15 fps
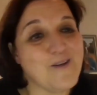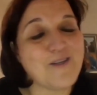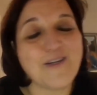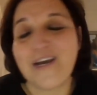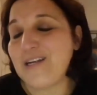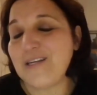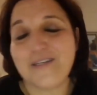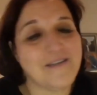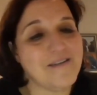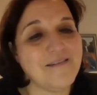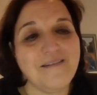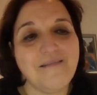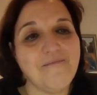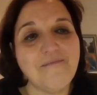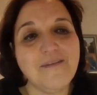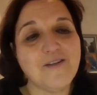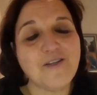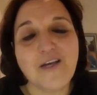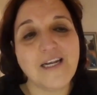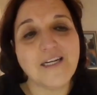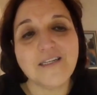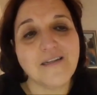changed and
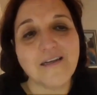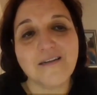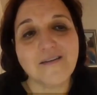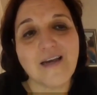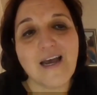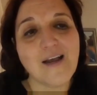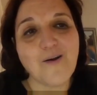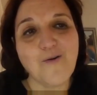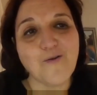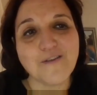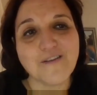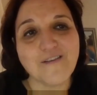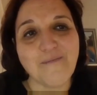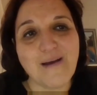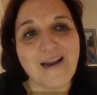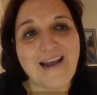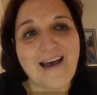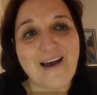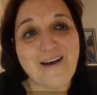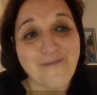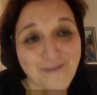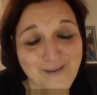changed the wow. entire course of my
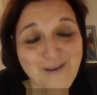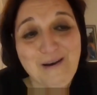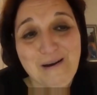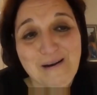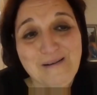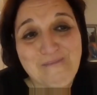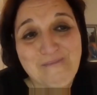life. Yeah.